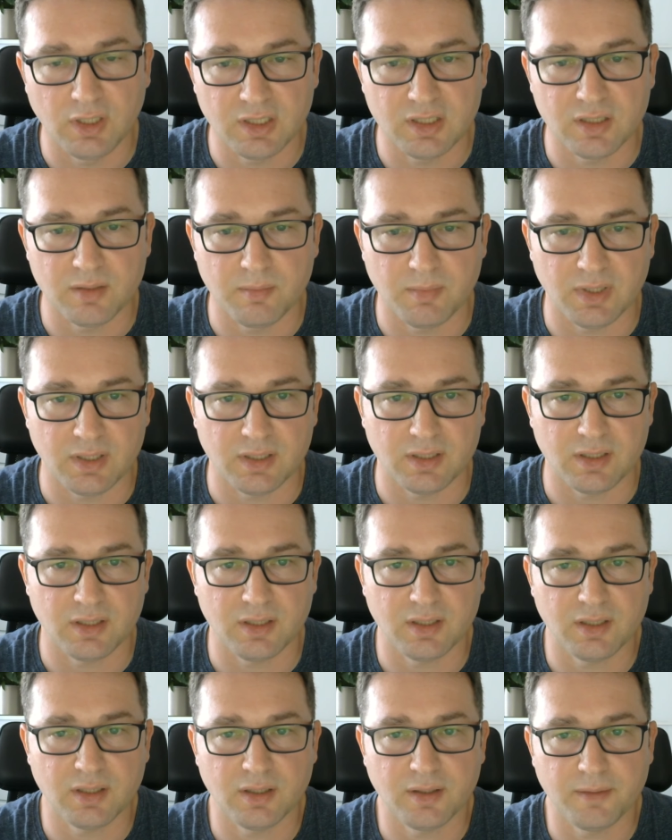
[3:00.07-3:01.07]

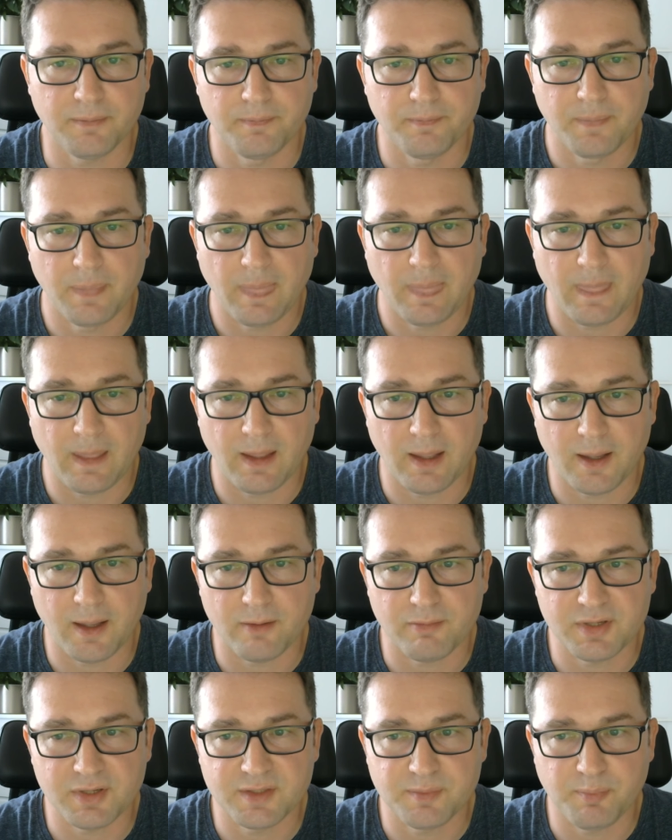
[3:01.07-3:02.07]
Linneman
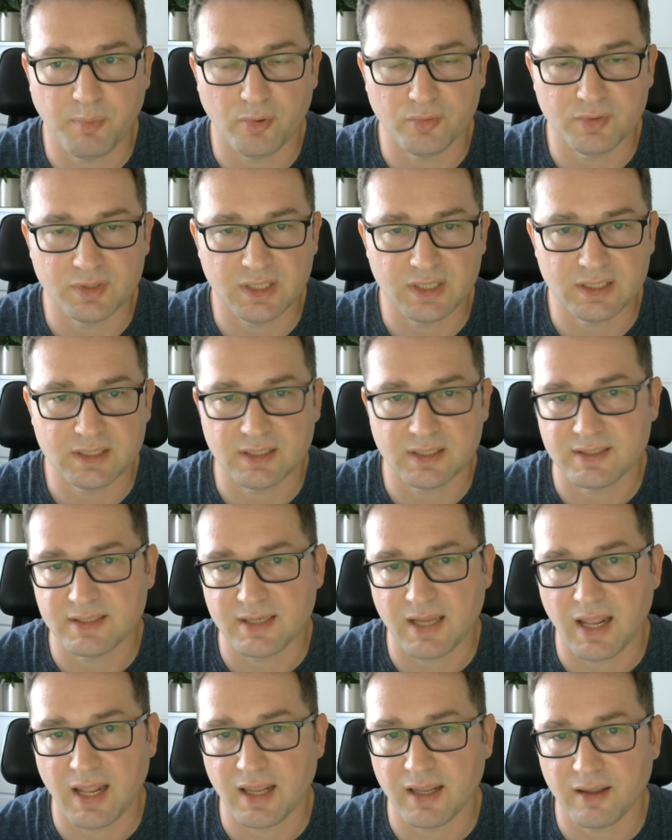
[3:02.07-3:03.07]
responded
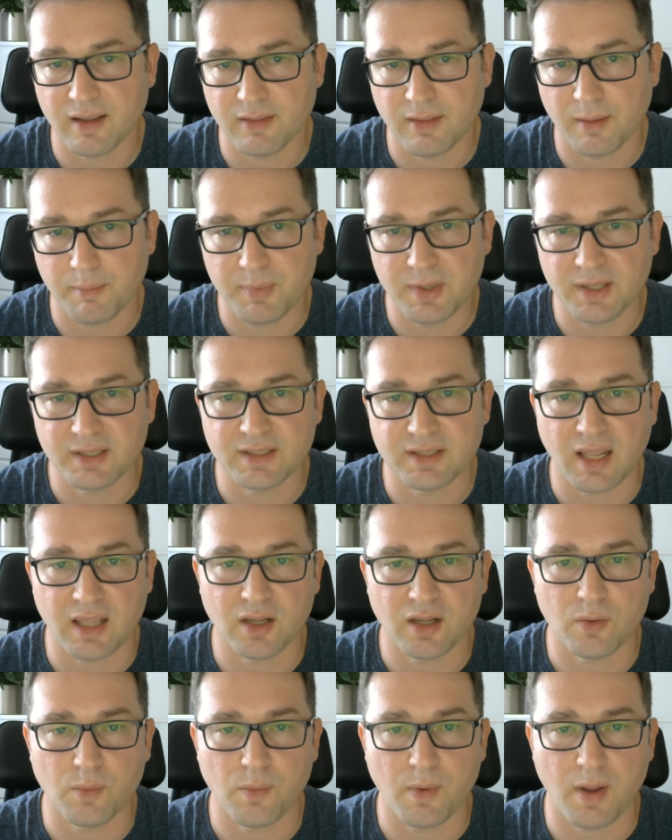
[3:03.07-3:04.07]
saying the big
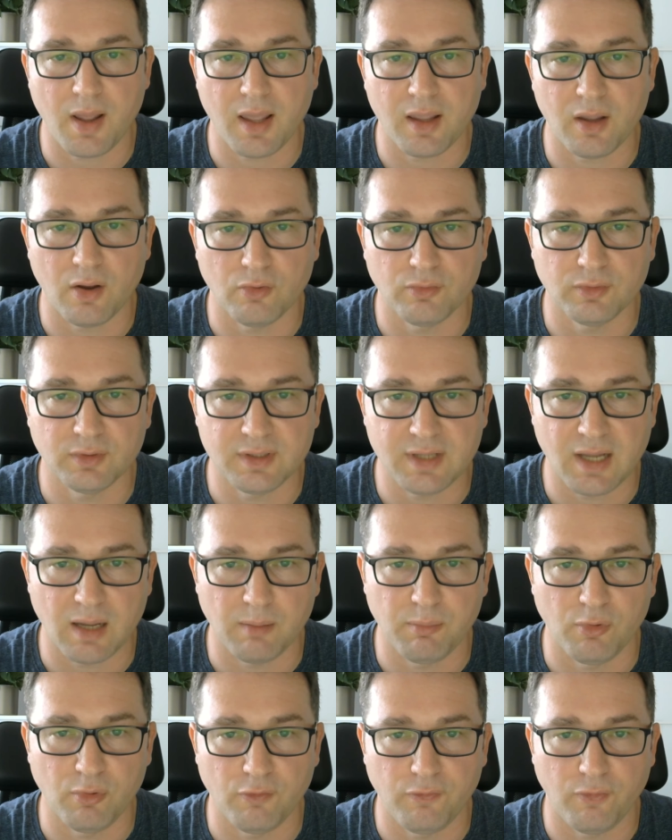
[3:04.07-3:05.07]
takeaway on
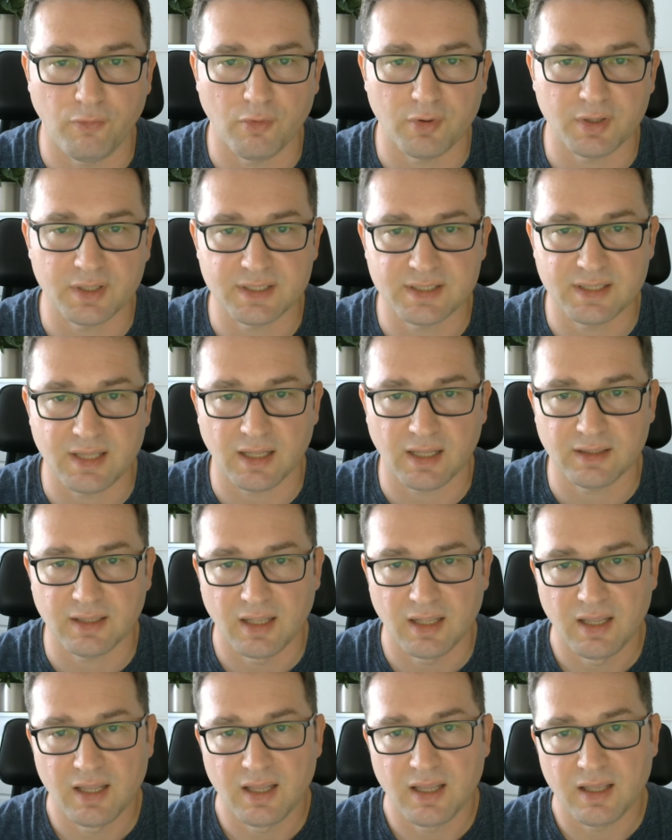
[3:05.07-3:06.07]
Diablo 4 is that
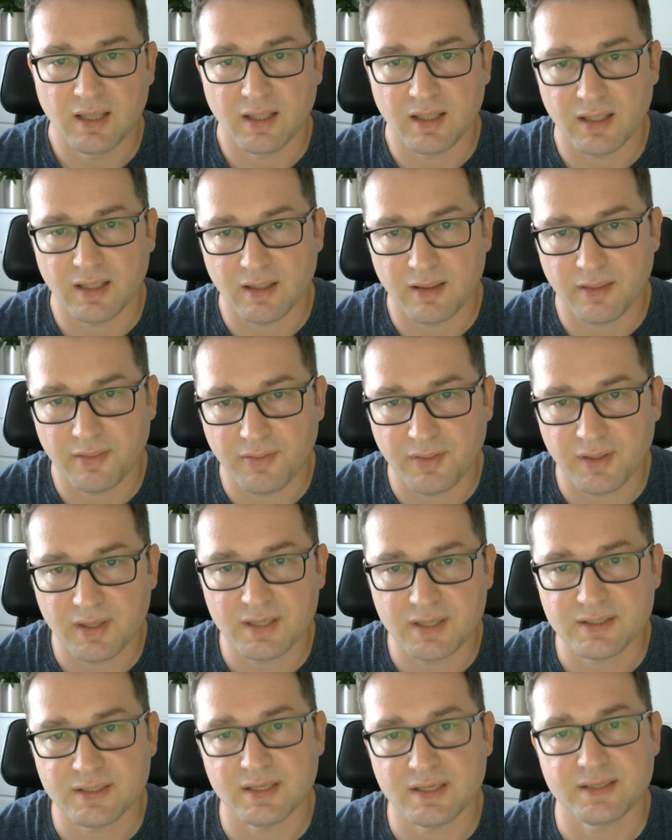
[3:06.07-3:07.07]

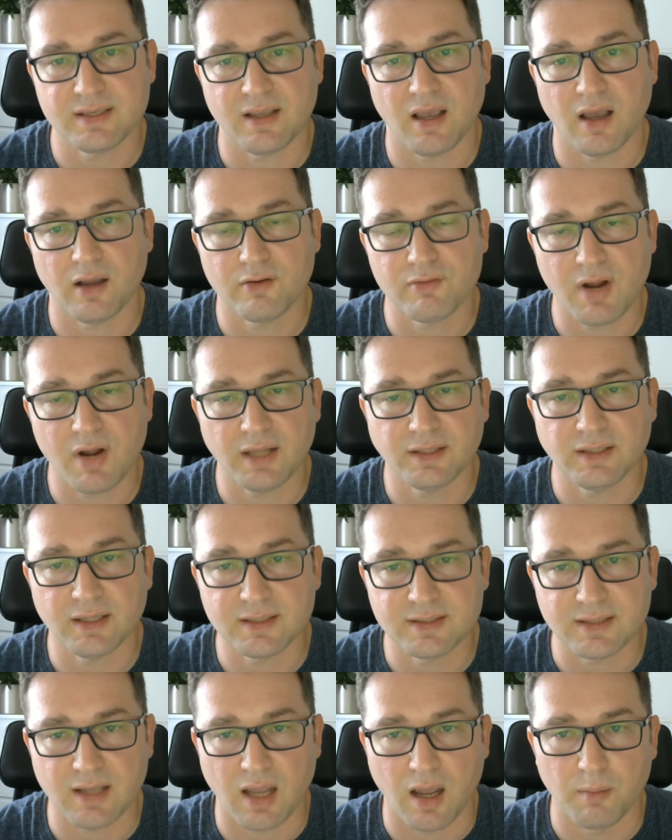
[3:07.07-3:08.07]
this is a great
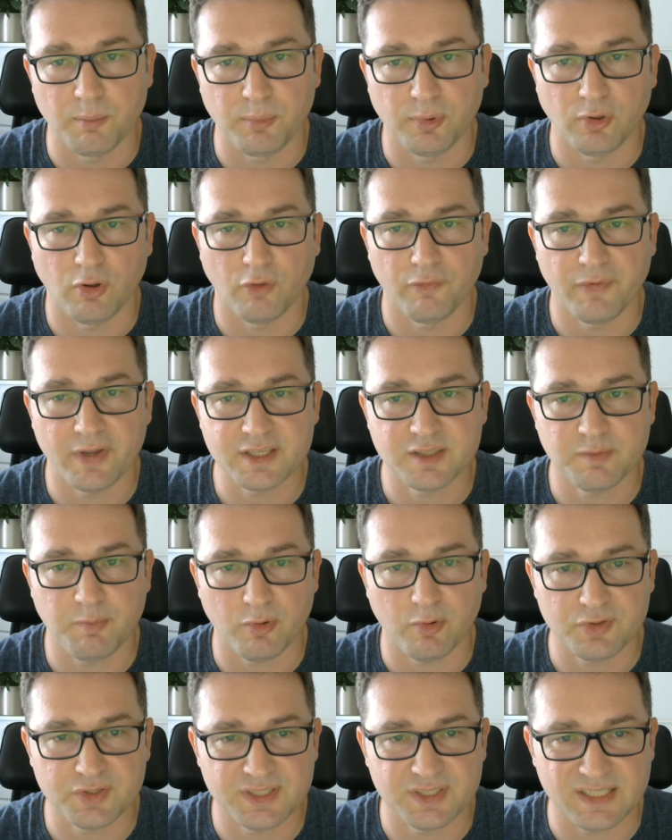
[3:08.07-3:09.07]
example of
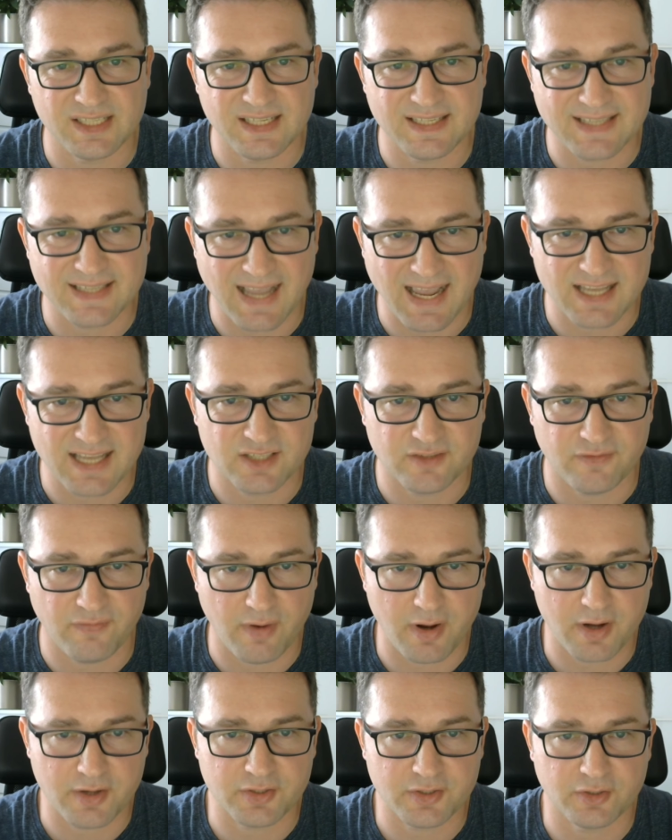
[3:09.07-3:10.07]
Xbox Series S
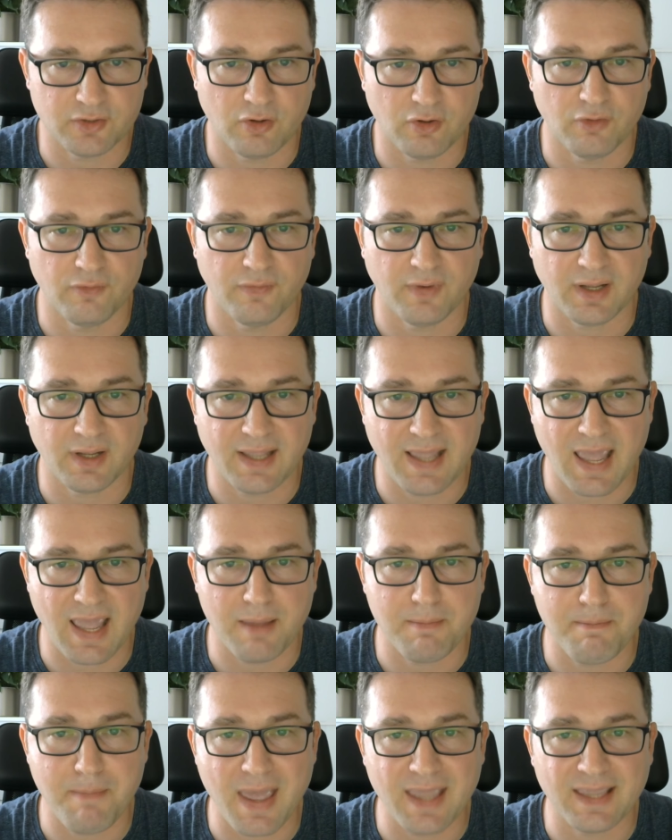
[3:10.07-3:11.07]
version of a
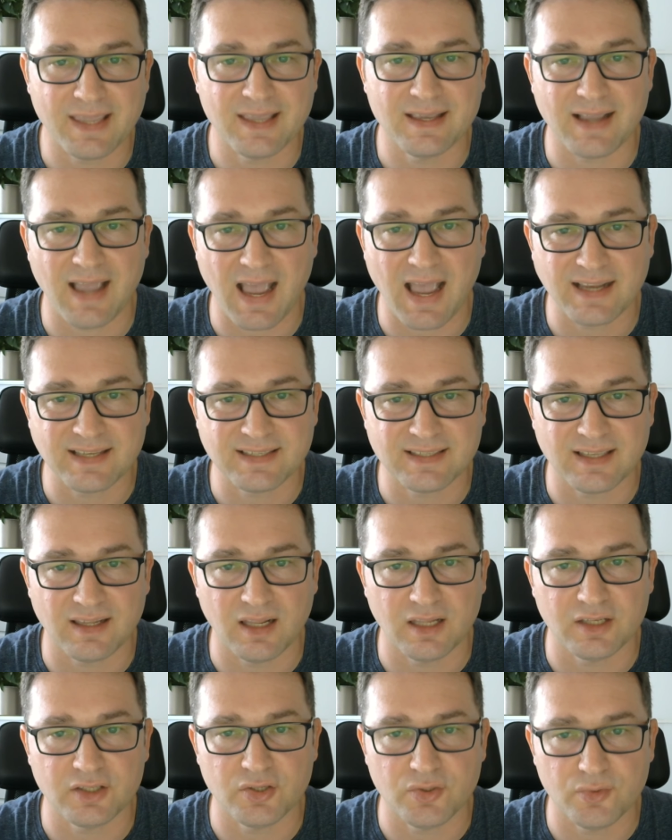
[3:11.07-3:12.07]
game making
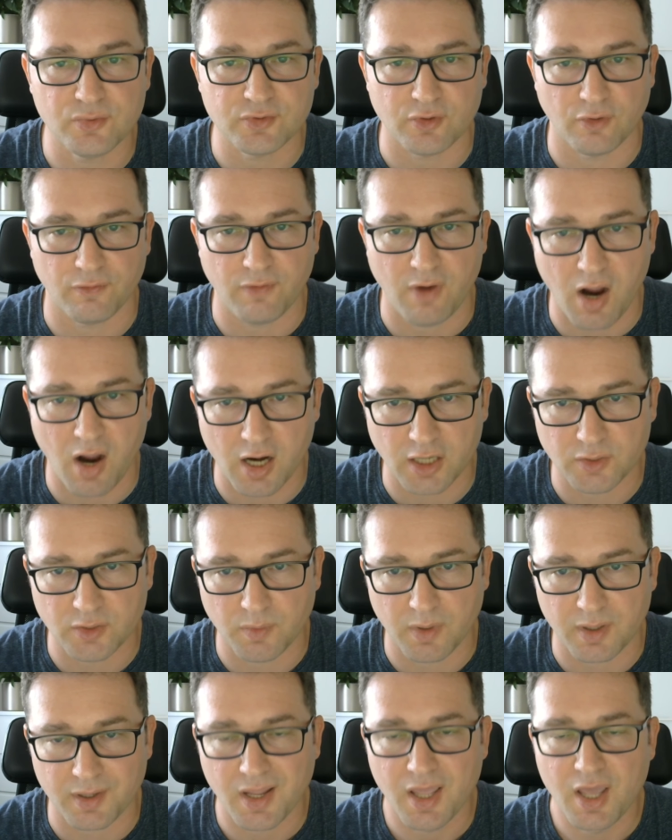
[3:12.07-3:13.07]
excellent use of
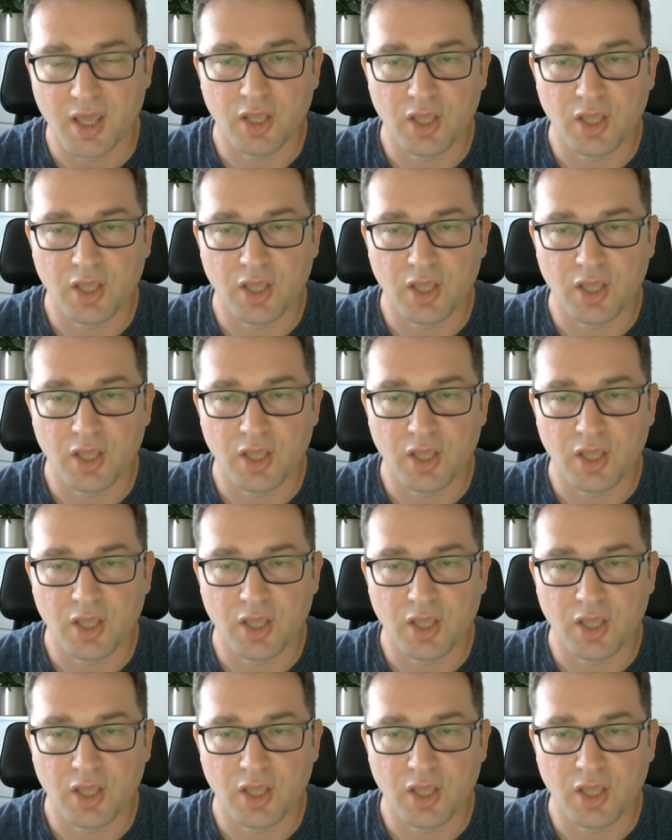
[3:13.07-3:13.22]
hardware.